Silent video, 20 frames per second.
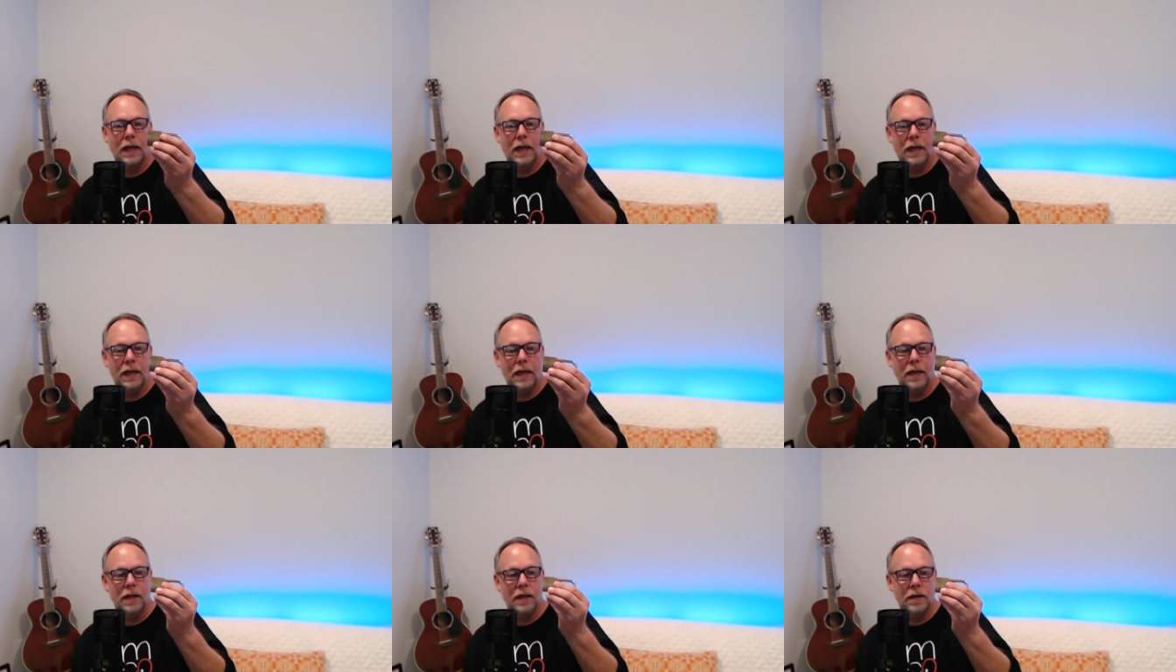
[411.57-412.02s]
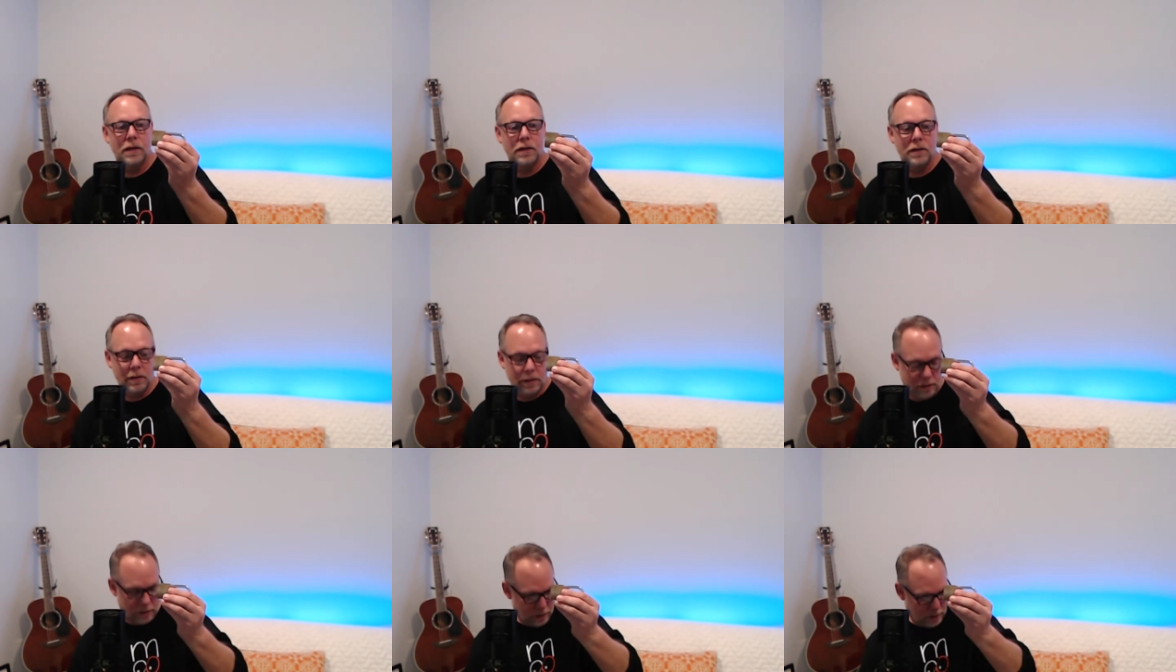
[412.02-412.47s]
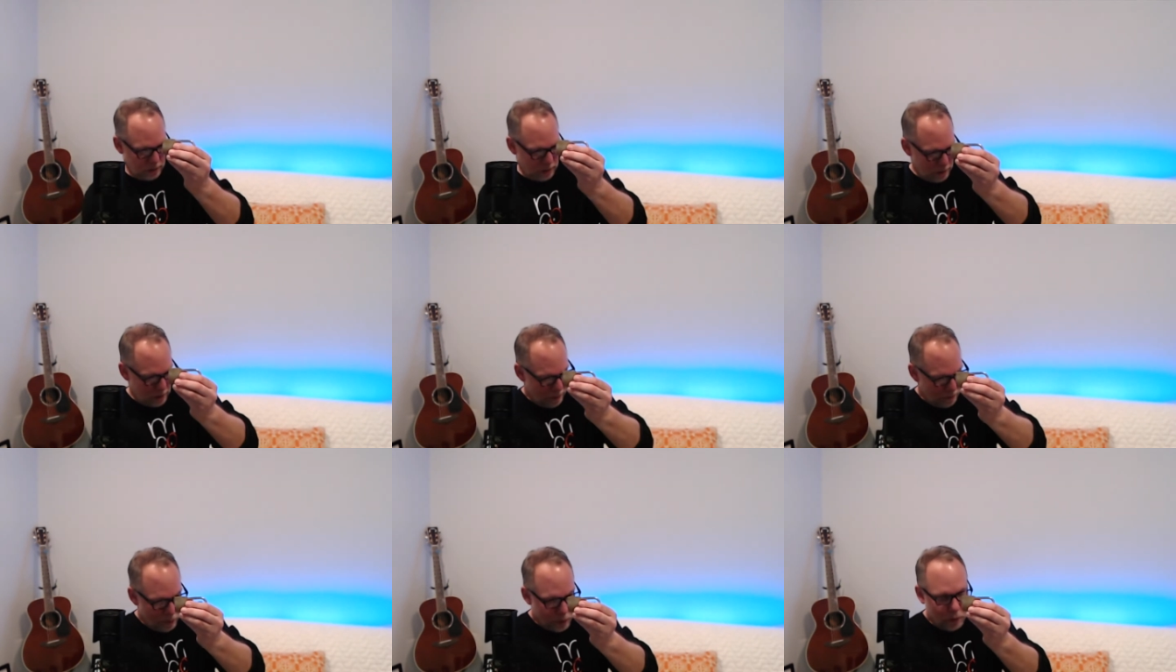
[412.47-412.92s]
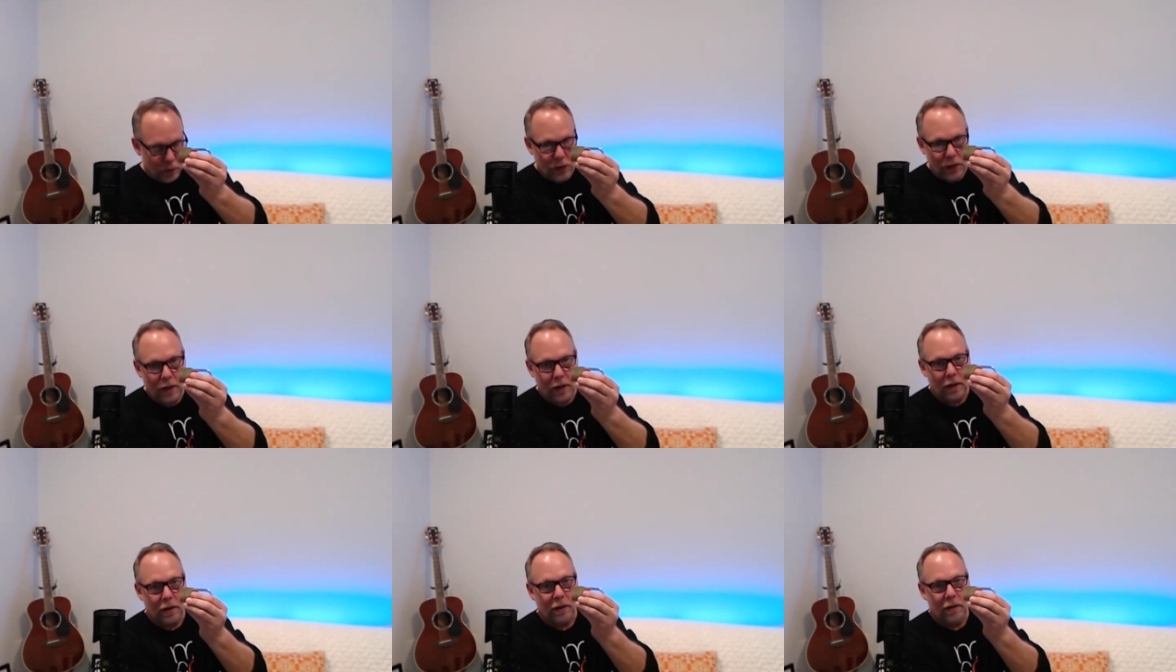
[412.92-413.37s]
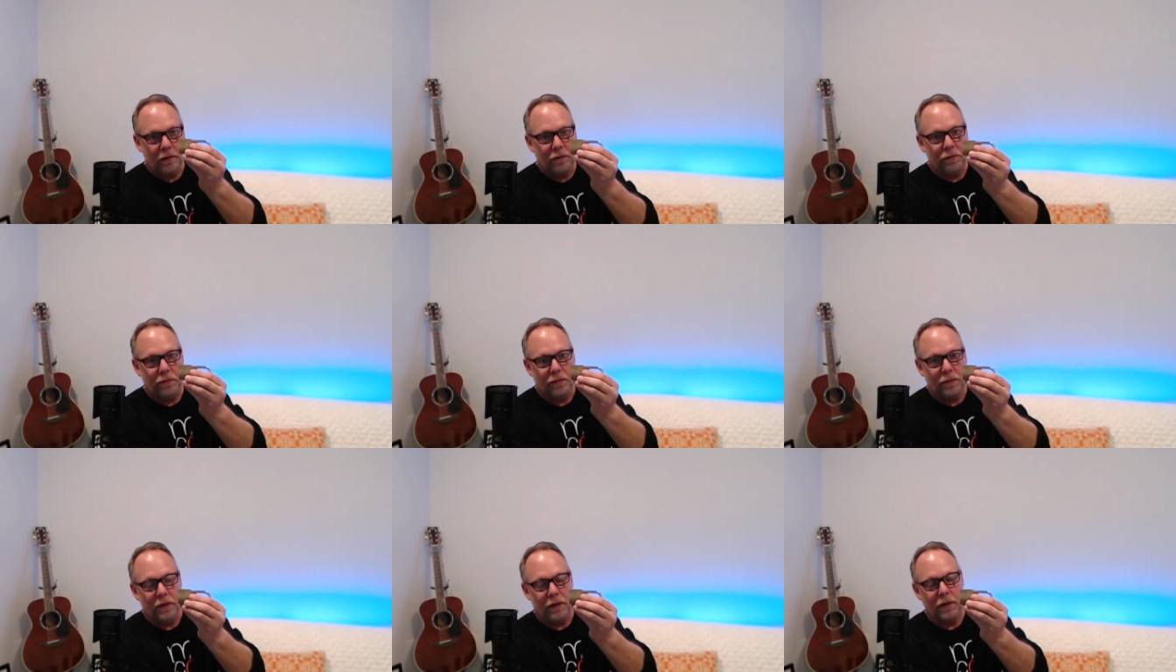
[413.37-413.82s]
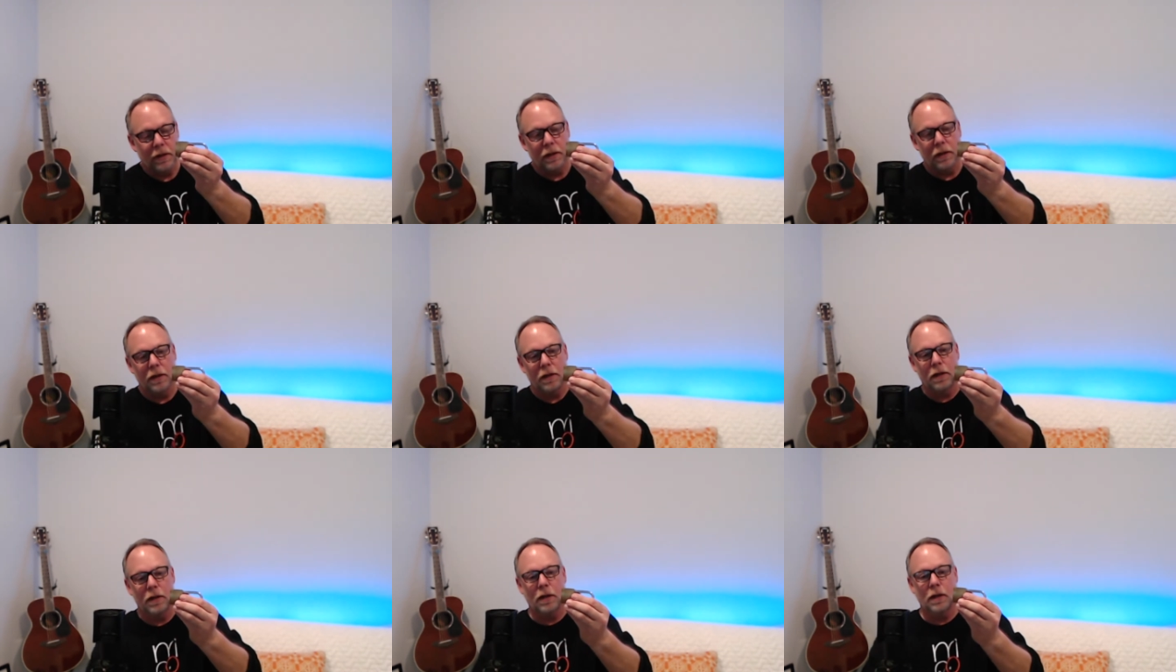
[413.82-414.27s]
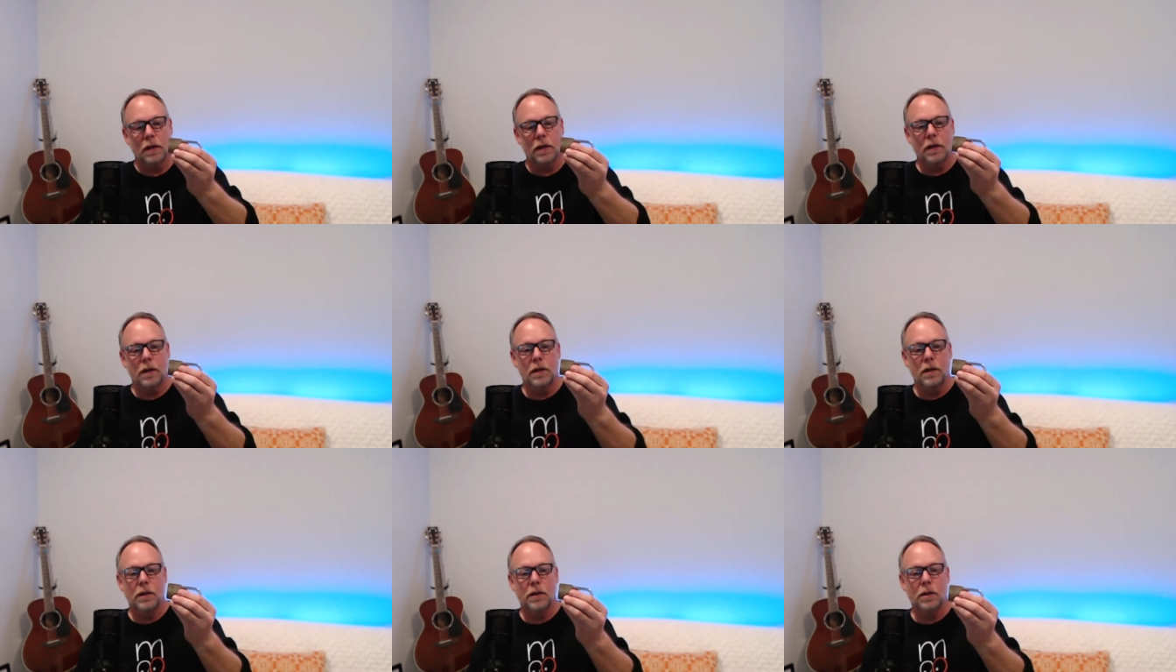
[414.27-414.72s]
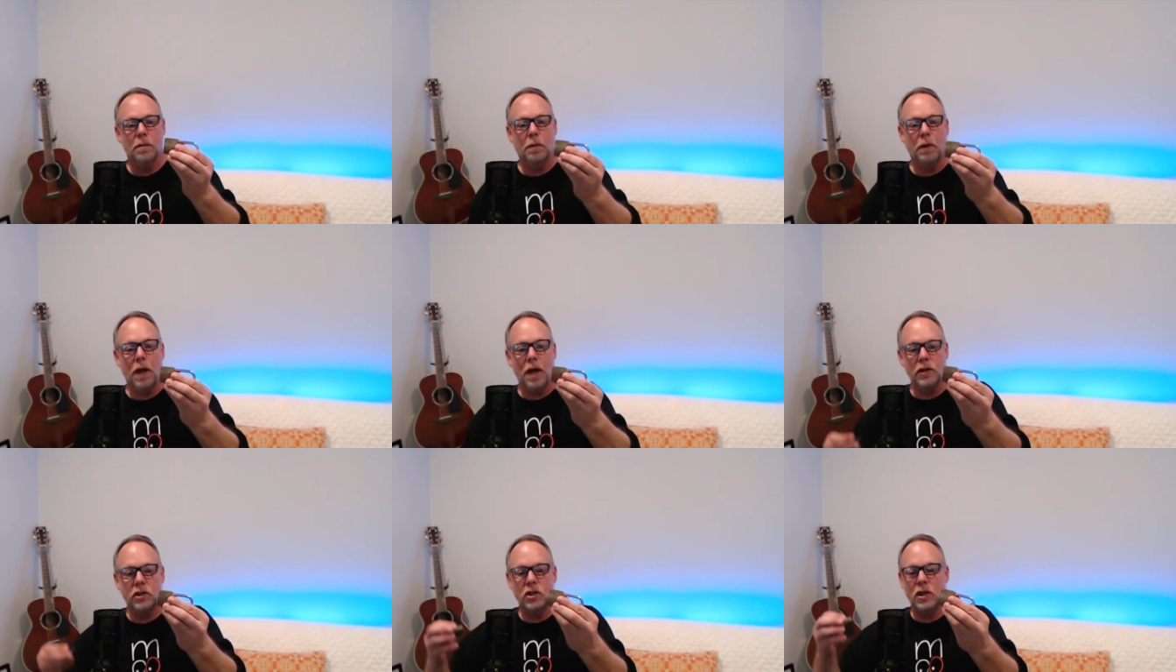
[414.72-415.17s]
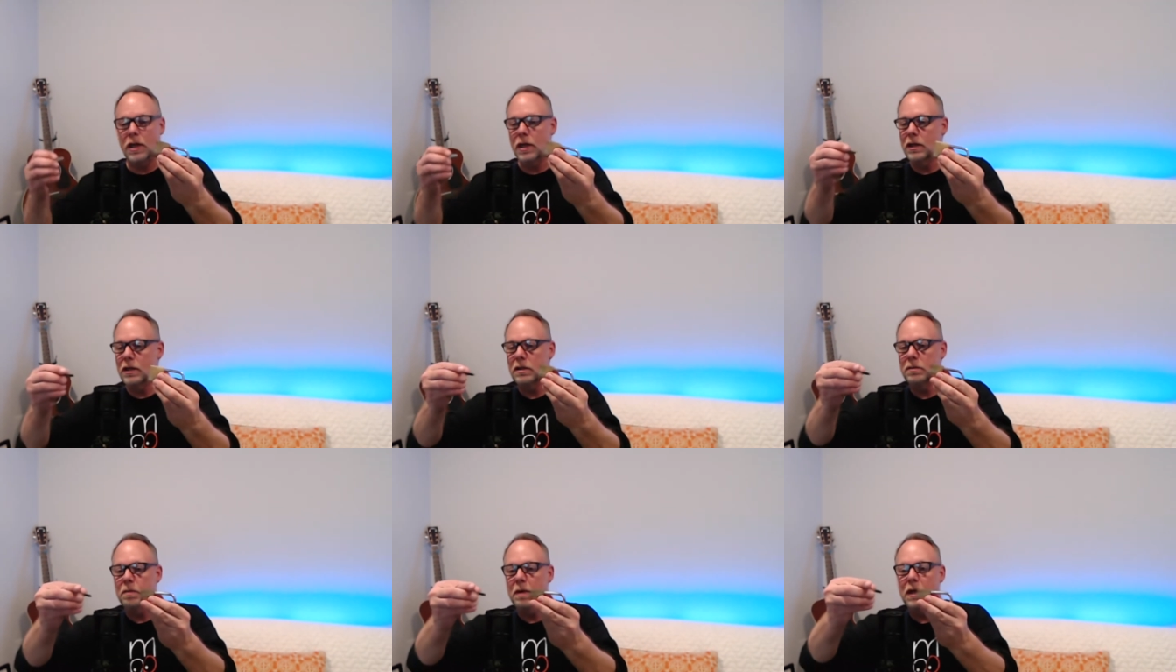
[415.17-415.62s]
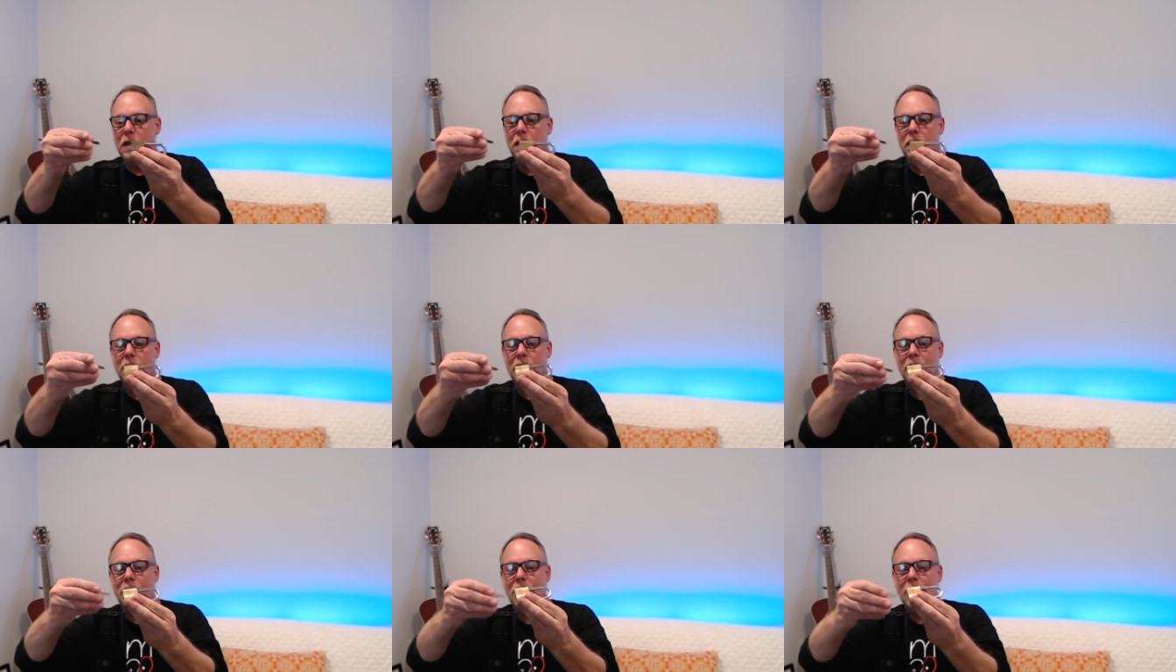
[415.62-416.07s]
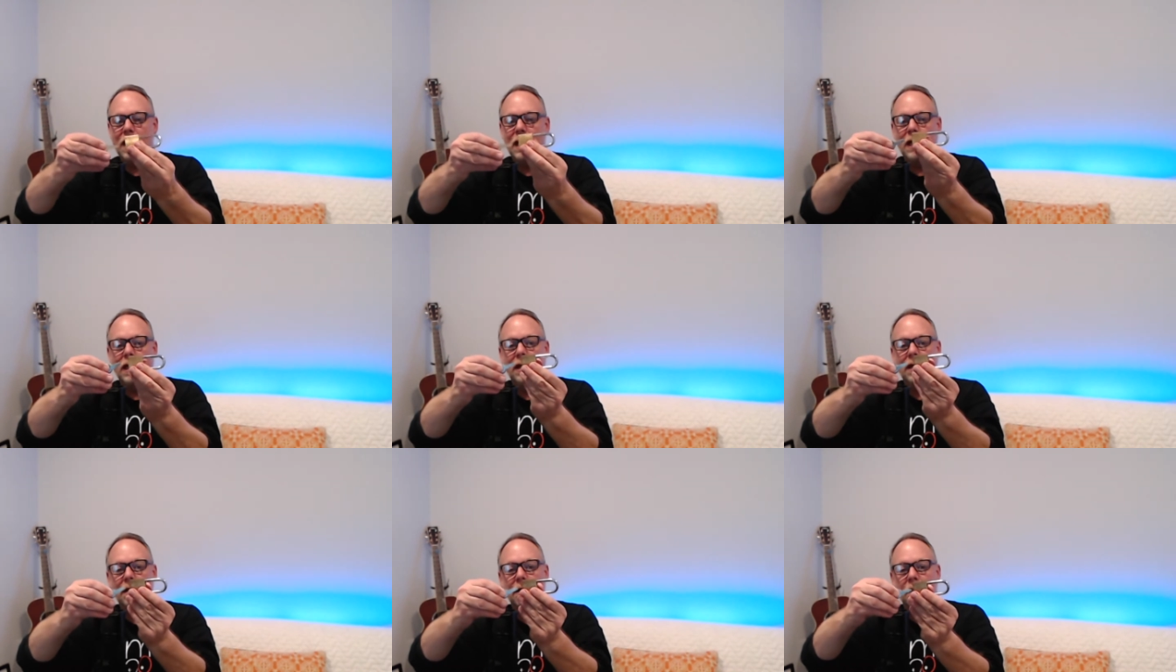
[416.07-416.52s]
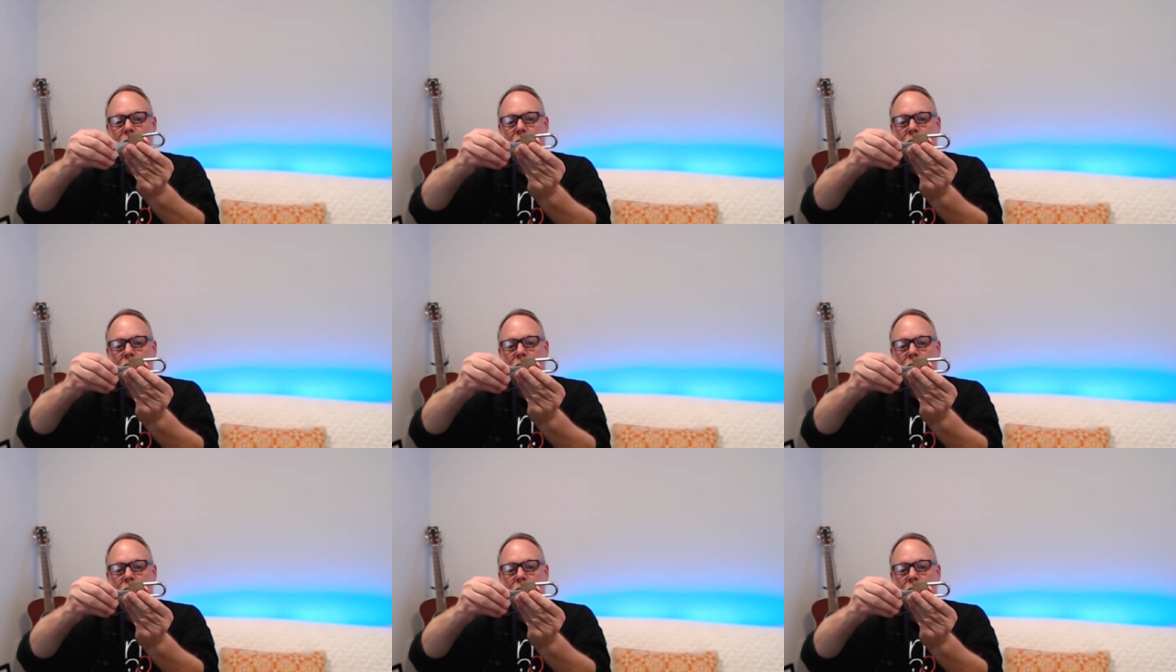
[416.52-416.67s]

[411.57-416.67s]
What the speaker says: And if you think of the blockchain as being the key,